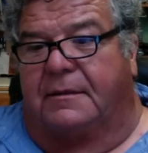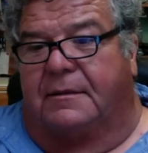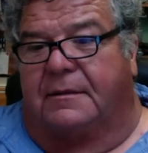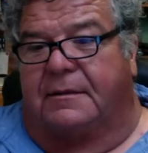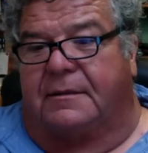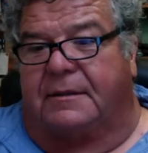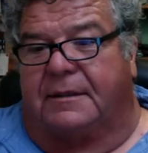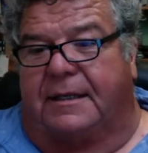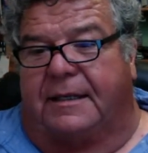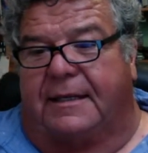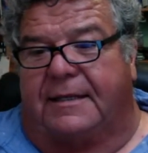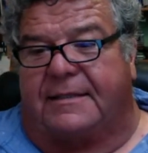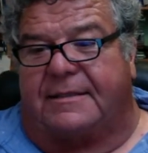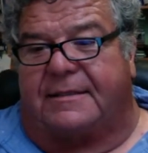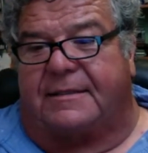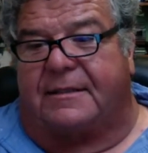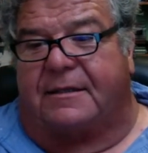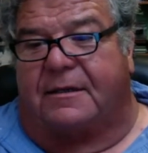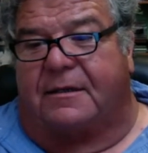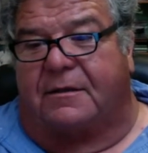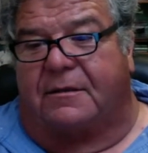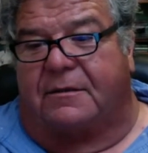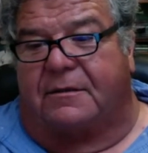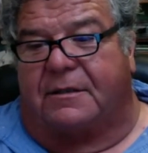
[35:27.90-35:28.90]
Okay,
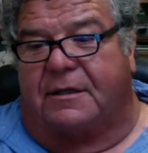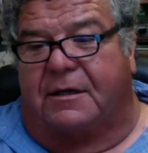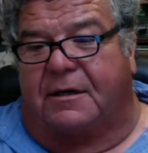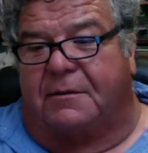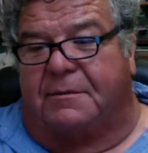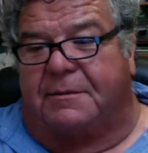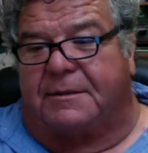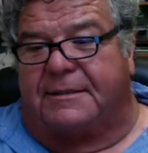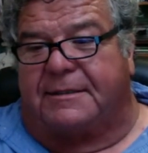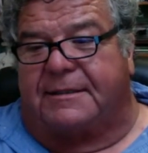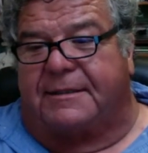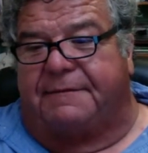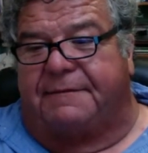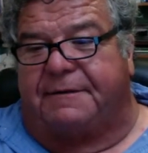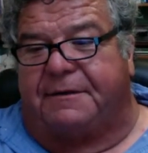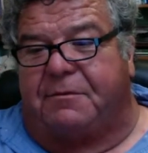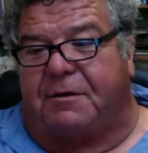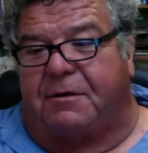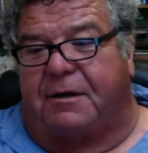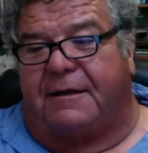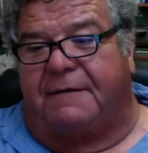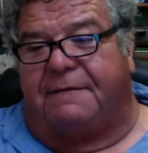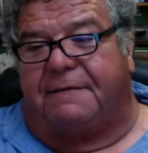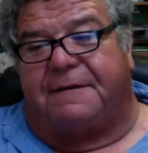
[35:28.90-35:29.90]
so Gomez, if you
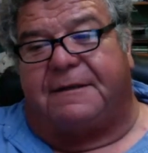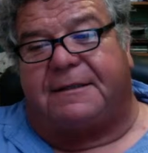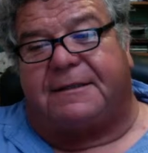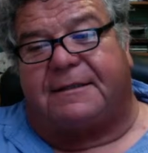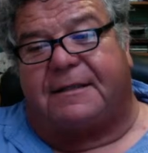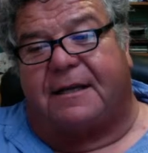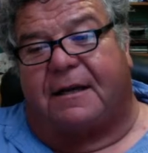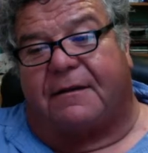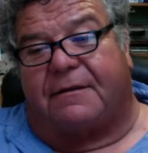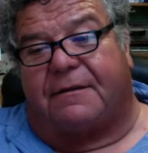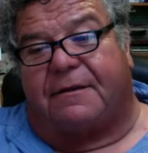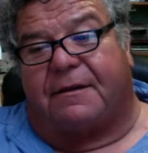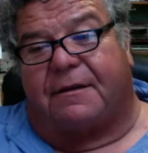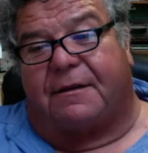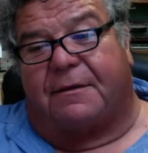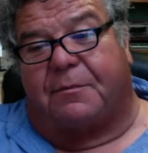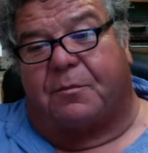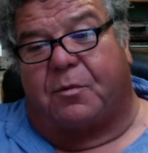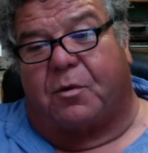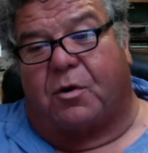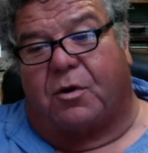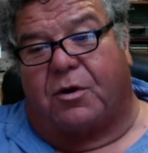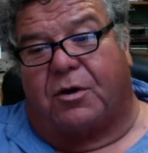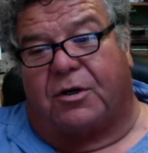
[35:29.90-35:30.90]
want to fish south of the
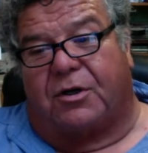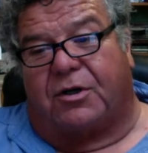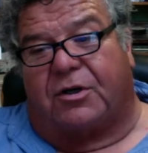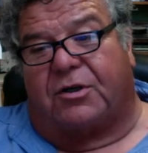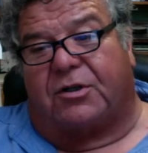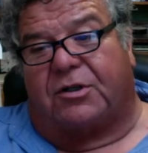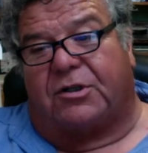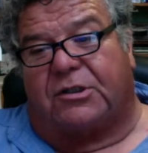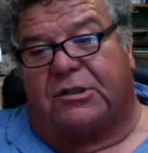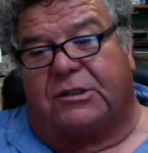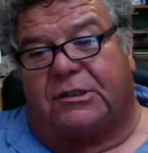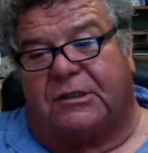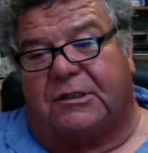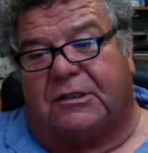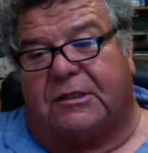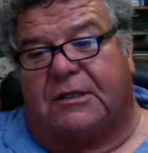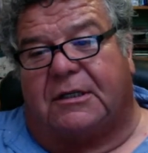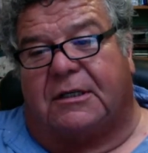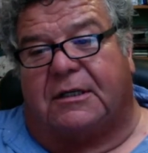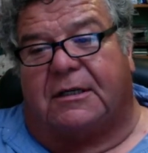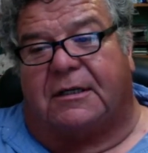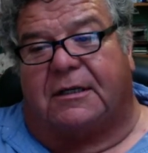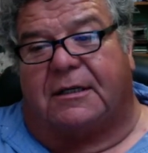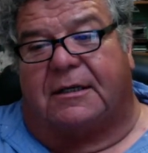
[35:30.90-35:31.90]
border,
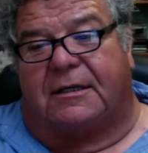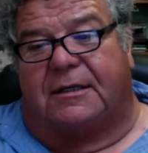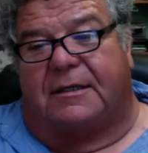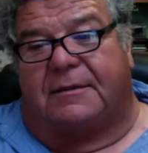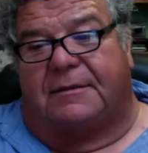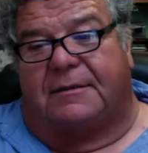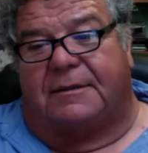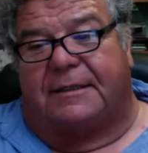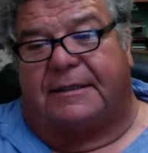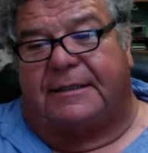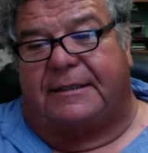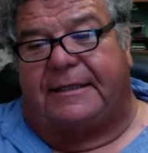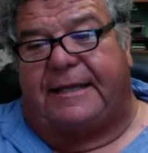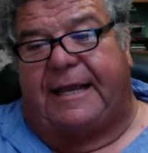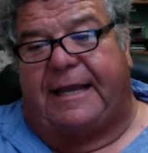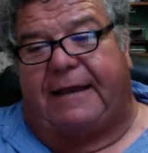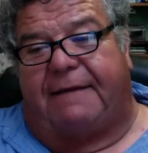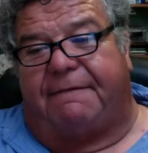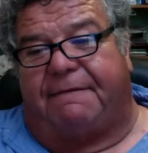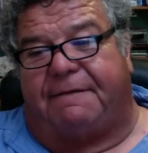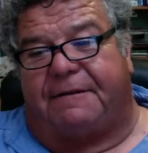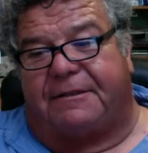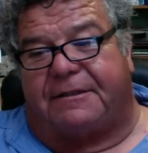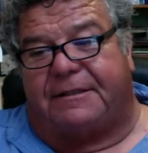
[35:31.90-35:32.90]
then you
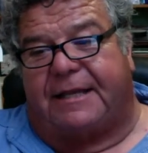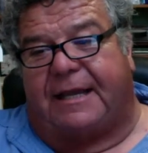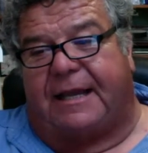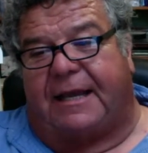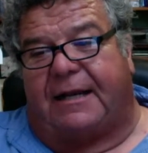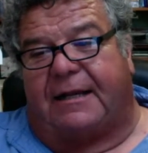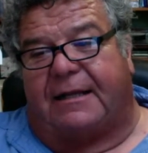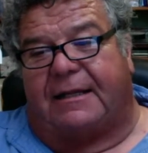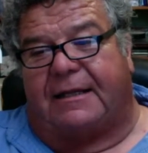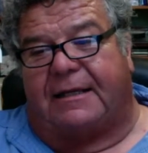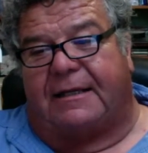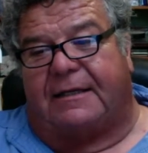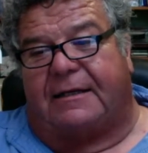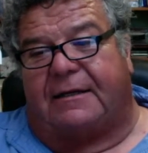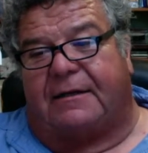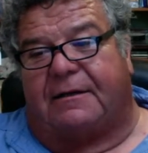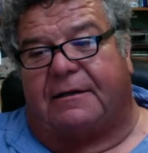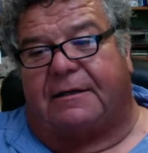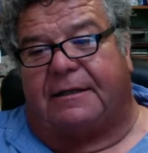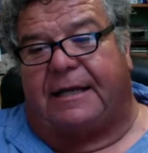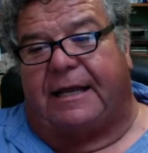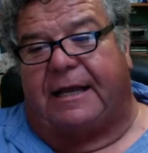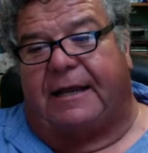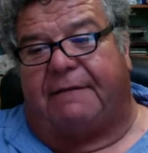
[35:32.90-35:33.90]
can't fish Catalina or
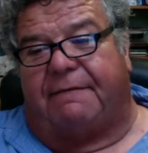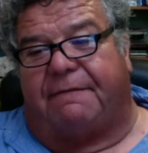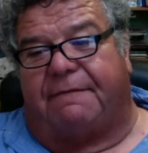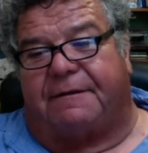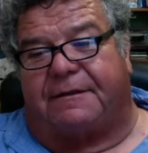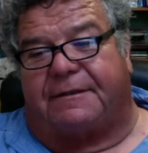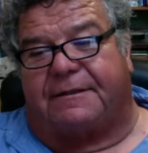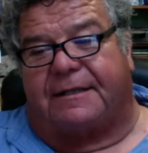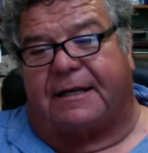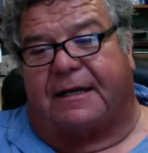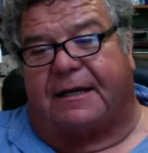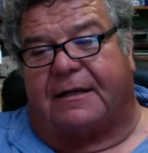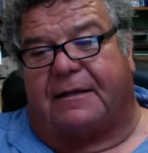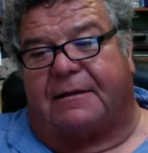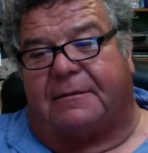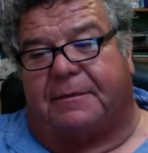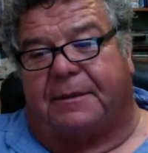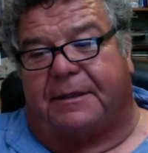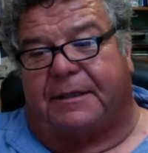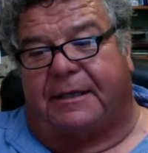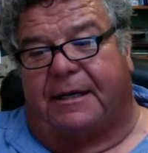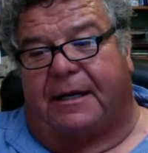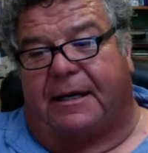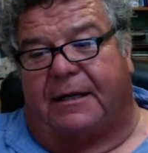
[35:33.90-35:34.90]
you can't fish San
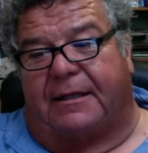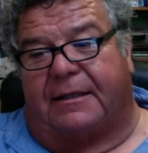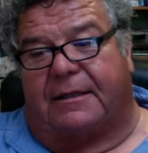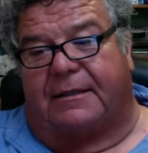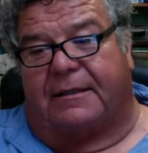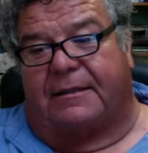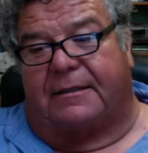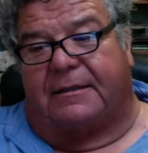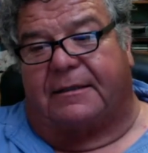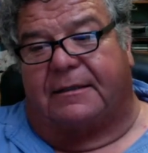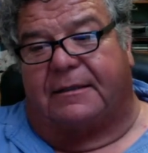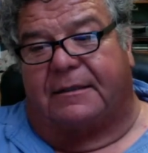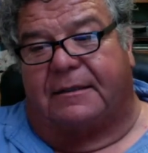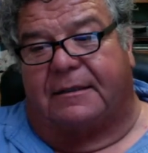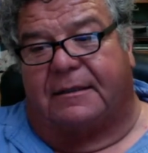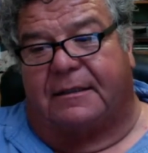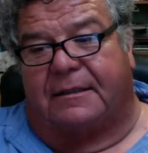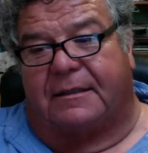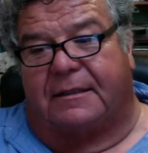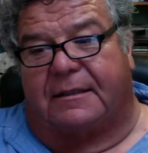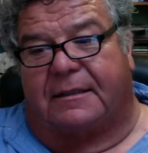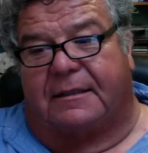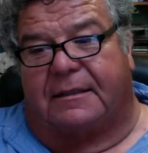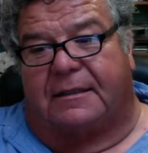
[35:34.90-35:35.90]
Clemente Island.
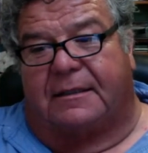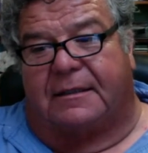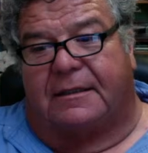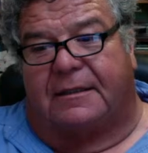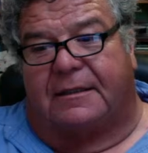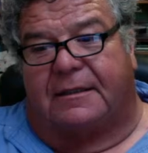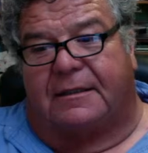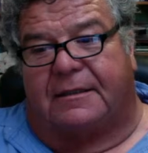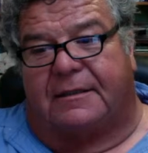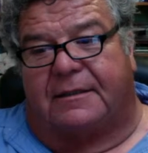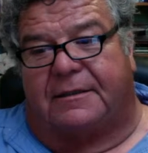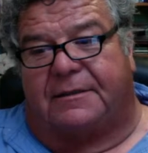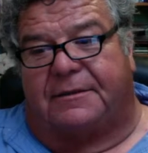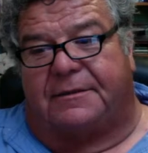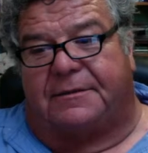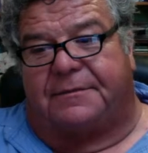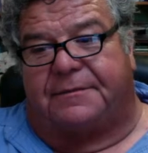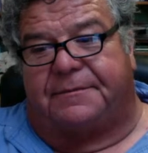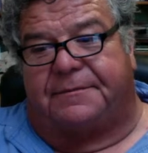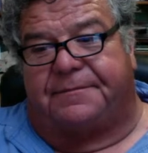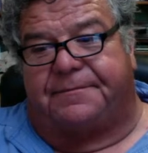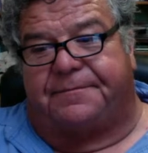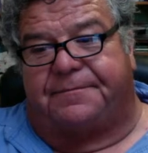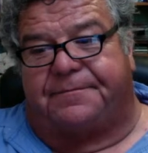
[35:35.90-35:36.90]

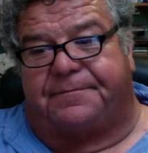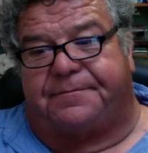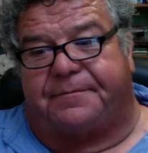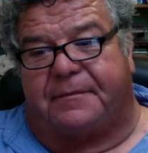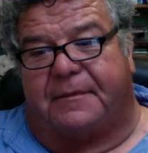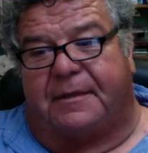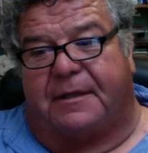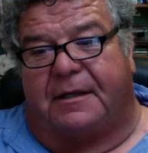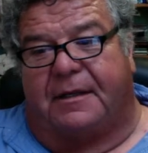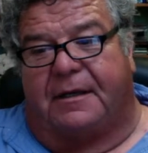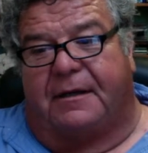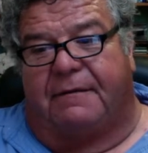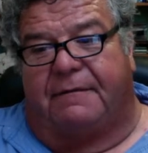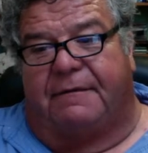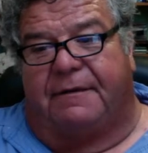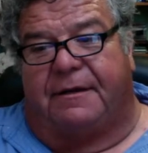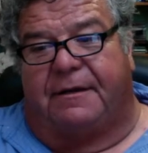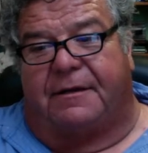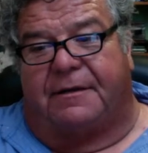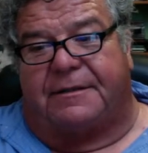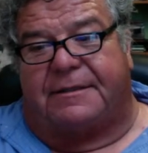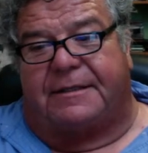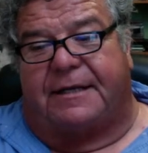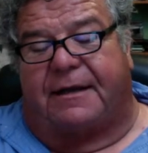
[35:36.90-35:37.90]
If you
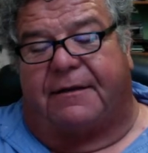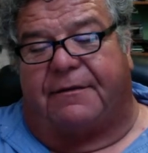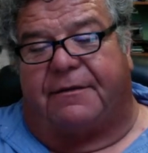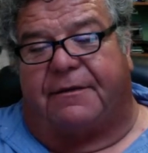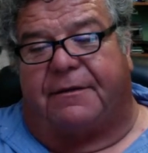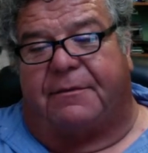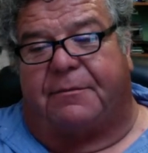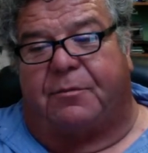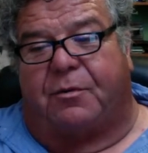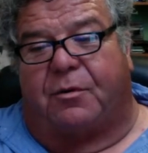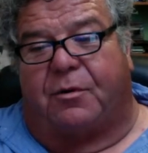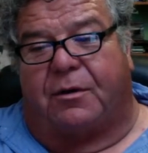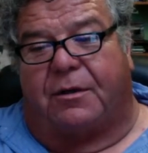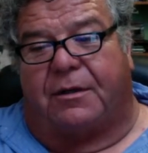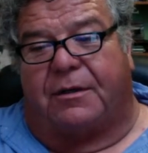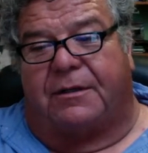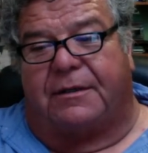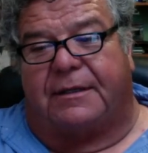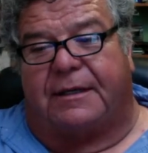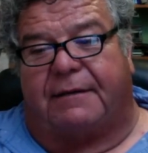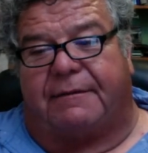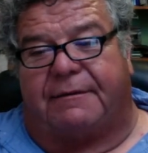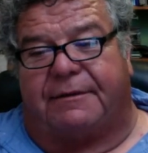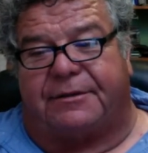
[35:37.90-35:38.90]
go south of the border,
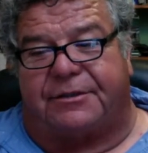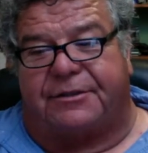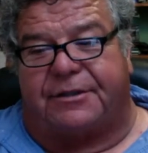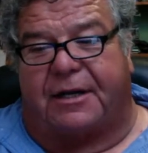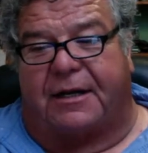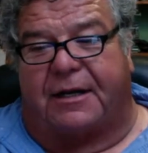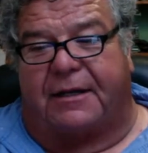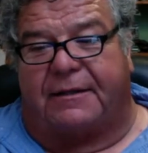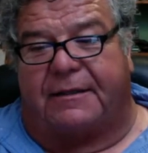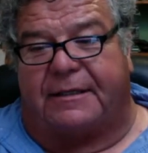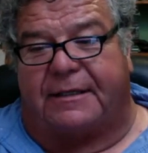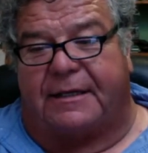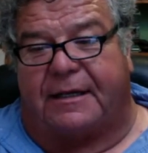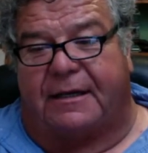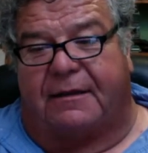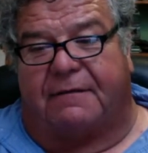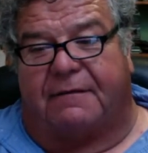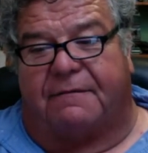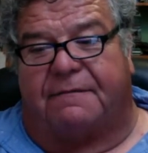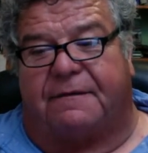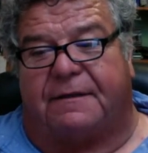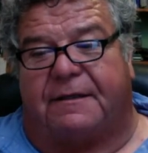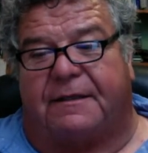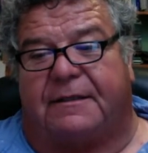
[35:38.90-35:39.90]
you have a shot at the
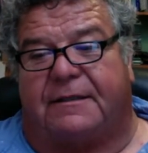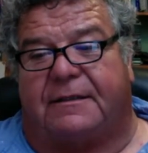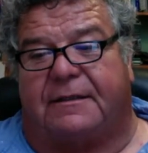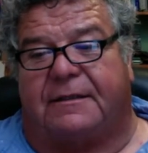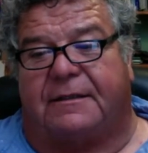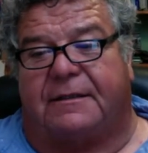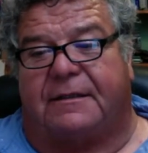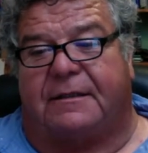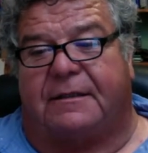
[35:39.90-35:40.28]
yellowfin.